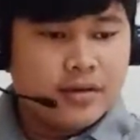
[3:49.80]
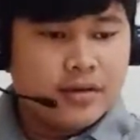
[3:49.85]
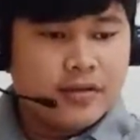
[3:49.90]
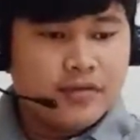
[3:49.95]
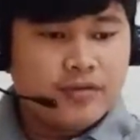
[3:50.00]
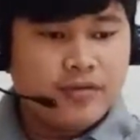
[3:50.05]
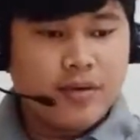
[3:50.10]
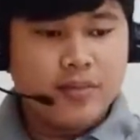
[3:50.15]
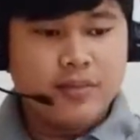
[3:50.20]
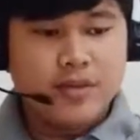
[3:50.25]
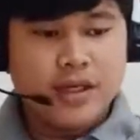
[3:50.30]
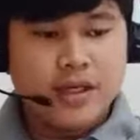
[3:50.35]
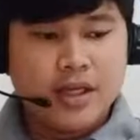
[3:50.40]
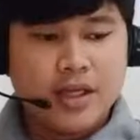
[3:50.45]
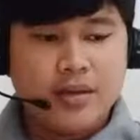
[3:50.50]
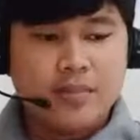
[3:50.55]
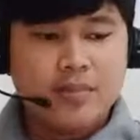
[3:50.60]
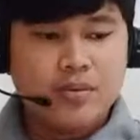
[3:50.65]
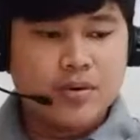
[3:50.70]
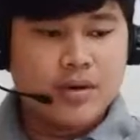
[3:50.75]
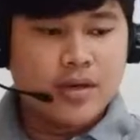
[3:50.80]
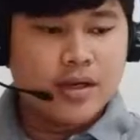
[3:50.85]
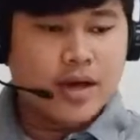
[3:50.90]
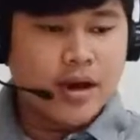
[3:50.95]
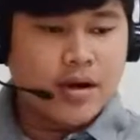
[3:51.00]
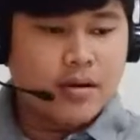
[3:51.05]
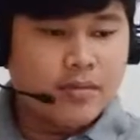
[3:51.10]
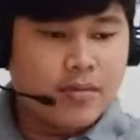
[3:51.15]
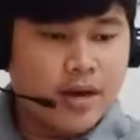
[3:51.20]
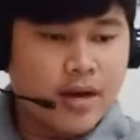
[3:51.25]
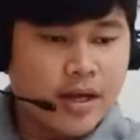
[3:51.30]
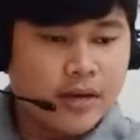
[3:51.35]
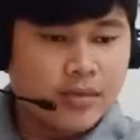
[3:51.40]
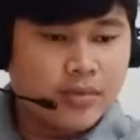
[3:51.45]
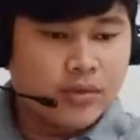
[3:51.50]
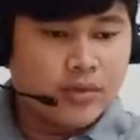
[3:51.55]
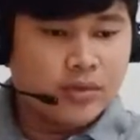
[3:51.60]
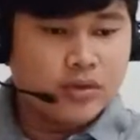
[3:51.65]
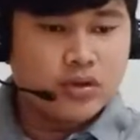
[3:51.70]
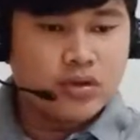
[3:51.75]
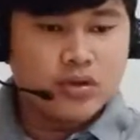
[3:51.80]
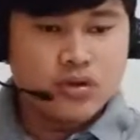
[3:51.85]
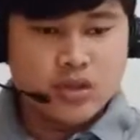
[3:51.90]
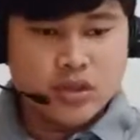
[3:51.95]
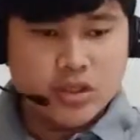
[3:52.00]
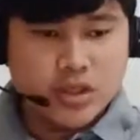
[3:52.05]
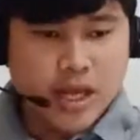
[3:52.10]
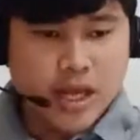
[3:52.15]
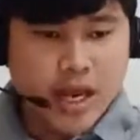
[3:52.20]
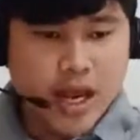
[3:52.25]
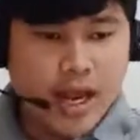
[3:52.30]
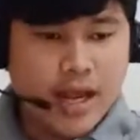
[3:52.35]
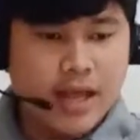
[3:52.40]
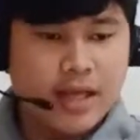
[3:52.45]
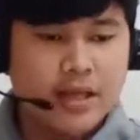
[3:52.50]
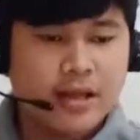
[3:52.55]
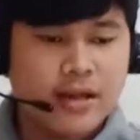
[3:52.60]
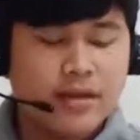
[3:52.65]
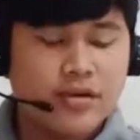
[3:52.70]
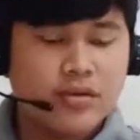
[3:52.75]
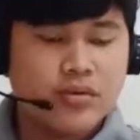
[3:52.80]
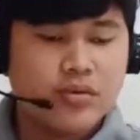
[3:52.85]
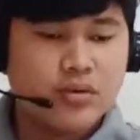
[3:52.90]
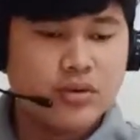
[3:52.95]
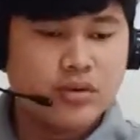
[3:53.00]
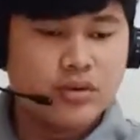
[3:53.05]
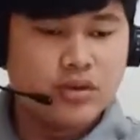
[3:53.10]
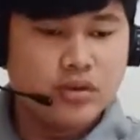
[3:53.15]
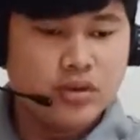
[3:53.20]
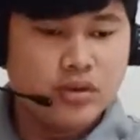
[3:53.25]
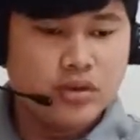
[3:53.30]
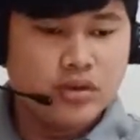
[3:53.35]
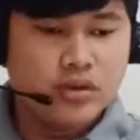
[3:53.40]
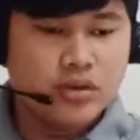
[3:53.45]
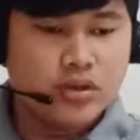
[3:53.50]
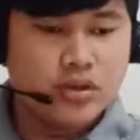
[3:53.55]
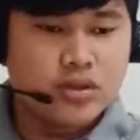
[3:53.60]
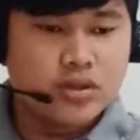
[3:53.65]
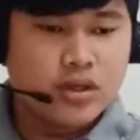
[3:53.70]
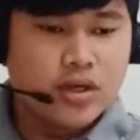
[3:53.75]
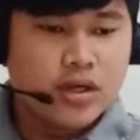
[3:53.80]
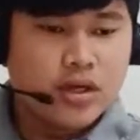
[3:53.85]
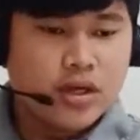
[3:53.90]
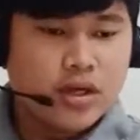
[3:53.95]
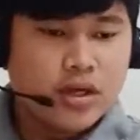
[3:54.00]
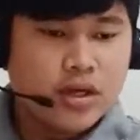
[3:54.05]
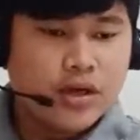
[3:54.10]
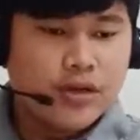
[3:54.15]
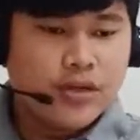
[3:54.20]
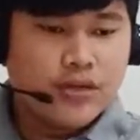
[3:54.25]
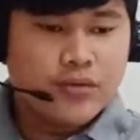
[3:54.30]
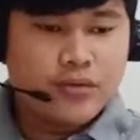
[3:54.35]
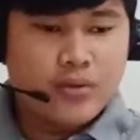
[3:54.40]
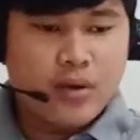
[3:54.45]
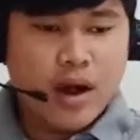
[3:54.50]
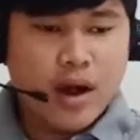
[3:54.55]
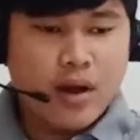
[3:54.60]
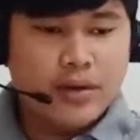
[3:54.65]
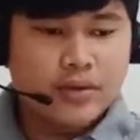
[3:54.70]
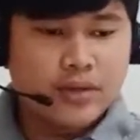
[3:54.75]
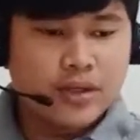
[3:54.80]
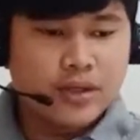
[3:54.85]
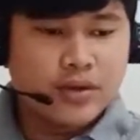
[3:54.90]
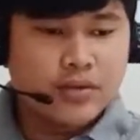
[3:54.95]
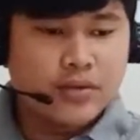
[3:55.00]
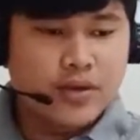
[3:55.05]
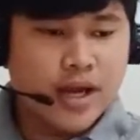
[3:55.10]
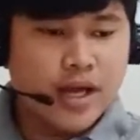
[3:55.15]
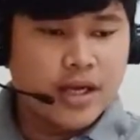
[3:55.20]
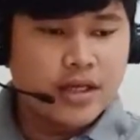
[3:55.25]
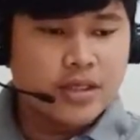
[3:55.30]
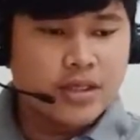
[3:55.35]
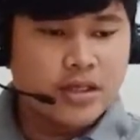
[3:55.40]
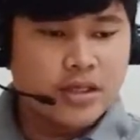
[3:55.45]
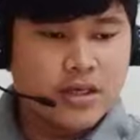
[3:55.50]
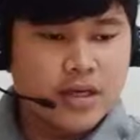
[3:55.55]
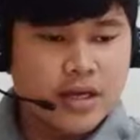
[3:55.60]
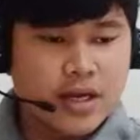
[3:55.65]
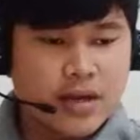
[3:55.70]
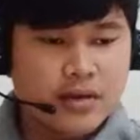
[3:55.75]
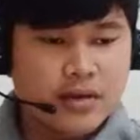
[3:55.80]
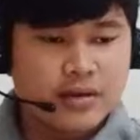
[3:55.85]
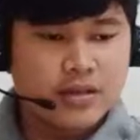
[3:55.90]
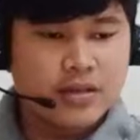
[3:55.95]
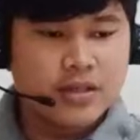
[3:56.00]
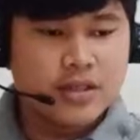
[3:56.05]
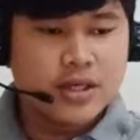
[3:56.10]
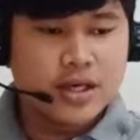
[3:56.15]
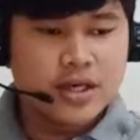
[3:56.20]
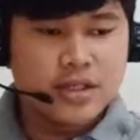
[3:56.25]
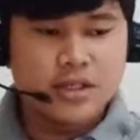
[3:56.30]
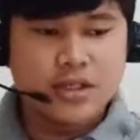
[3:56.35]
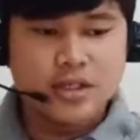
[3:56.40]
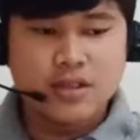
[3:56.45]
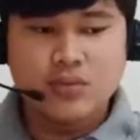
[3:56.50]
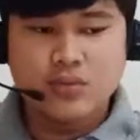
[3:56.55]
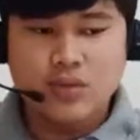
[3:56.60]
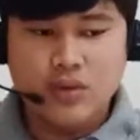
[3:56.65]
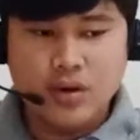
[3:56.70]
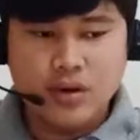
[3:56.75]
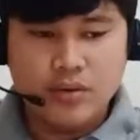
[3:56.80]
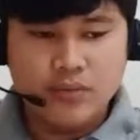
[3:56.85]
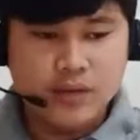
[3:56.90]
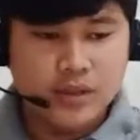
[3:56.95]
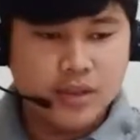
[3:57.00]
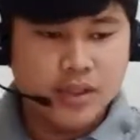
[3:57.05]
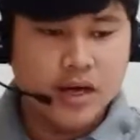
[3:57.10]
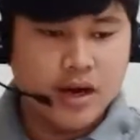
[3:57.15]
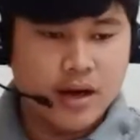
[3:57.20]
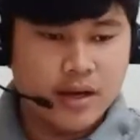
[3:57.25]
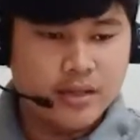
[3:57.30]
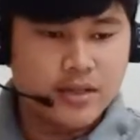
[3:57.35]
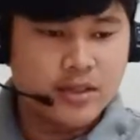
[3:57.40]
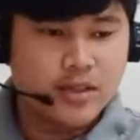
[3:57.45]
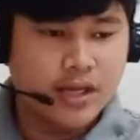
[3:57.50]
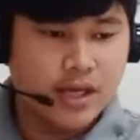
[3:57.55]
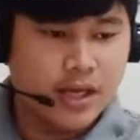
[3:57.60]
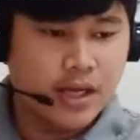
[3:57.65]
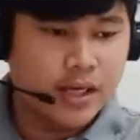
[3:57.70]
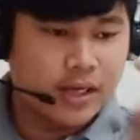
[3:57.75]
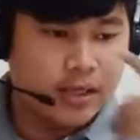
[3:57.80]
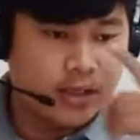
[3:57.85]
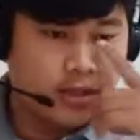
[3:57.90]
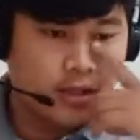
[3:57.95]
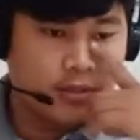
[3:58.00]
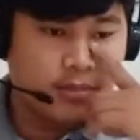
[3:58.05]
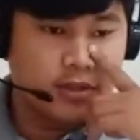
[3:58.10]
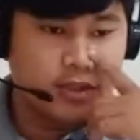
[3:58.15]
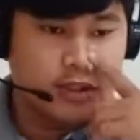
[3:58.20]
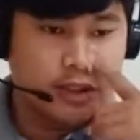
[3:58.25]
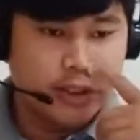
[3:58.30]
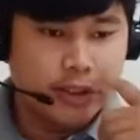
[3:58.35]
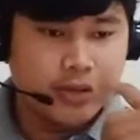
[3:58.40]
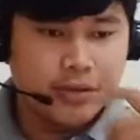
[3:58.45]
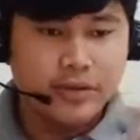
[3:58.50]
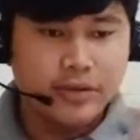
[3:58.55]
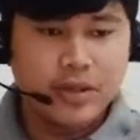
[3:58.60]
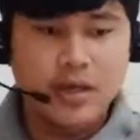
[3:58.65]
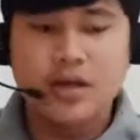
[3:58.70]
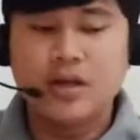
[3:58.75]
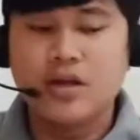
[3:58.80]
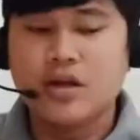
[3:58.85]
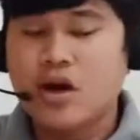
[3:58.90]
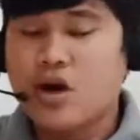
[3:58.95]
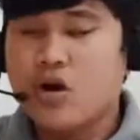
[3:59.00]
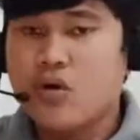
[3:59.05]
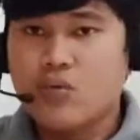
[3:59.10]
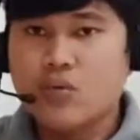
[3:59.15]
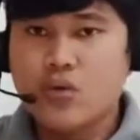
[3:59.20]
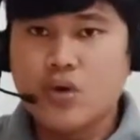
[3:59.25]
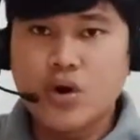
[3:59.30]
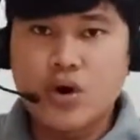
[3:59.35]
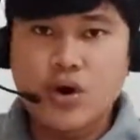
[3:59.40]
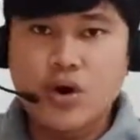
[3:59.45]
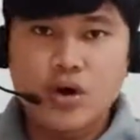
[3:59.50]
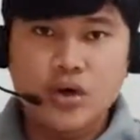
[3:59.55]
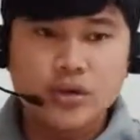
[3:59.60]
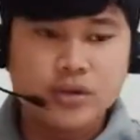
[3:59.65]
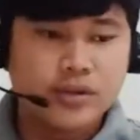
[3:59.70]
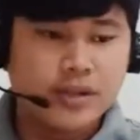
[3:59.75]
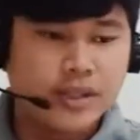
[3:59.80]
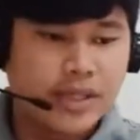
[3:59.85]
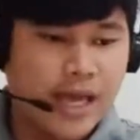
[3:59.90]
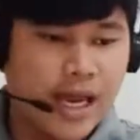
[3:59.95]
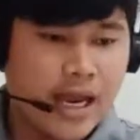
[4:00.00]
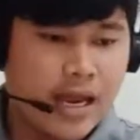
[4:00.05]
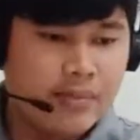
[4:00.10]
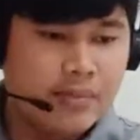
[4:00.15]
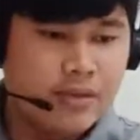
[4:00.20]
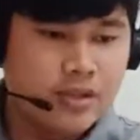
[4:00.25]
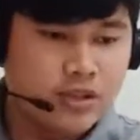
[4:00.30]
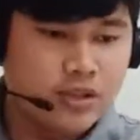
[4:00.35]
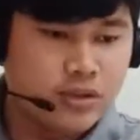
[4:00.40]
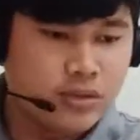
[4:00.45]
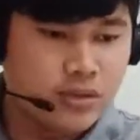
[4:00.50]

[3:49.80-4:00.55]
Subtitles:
From the Hebrew and Aramaic root to say, the root used throughout the creation account in Genesis 1, when God said, and the material world came into